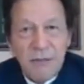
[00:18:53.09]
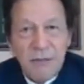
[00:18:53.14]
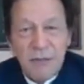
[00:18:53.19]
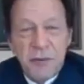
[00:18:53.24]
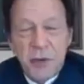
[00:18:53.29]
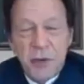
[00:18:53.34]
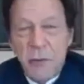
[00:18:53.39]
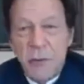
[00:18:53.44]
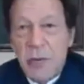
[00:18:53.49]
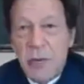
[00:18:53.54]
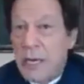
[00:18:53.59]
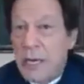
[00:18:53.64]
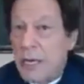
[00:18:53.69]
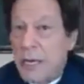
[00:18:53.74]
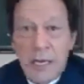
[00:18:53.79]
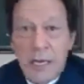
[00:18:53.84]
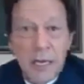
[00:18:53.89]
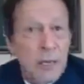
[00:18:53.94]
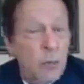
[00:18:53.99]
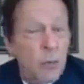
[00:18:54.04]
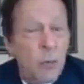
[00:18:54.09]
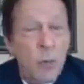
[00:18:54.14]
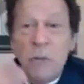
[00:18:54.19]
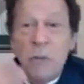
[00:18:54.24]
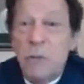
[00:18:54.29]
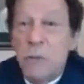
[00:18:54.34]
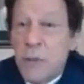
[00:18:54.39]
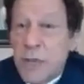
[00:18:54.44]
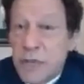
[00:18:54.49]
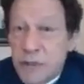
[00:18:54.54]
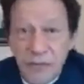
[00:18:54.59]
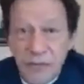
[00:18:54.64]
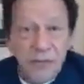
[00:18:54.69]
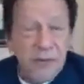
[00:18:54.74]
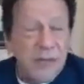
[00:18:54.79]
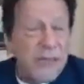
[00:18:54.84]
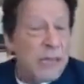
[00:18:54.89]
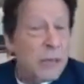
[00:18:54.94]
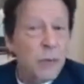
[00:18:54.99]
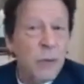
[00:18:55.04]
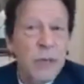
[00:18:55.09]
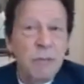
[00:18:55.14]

from what we fear